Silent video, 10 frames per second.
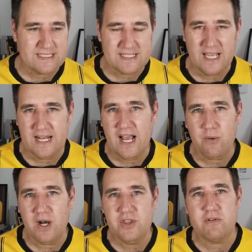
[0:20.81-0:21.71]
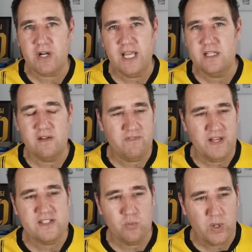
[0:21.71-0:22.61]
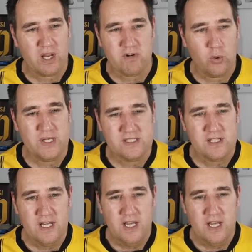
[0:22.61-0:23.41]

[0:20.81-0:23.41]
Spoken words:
saying how underrated the defensive winger role is.